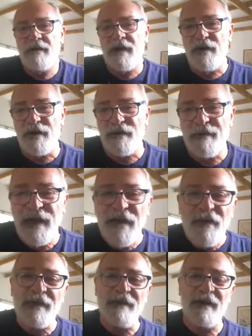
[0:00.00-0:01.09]
cannot live
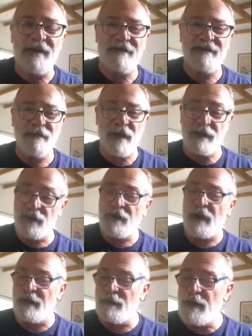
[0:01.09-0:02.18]
with that. But you
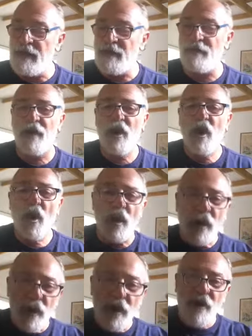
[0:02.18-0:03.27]
can live with
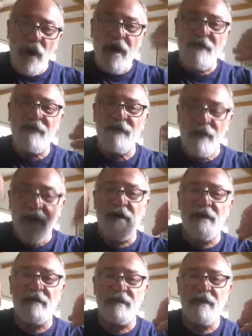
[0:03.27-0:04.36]
what you have
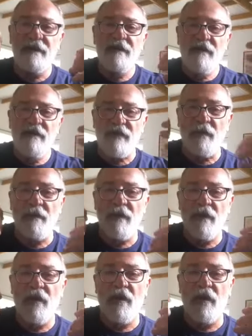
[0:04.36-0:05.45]
learned from
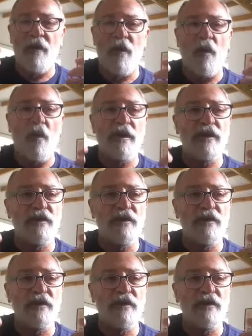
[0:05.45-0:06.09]
when you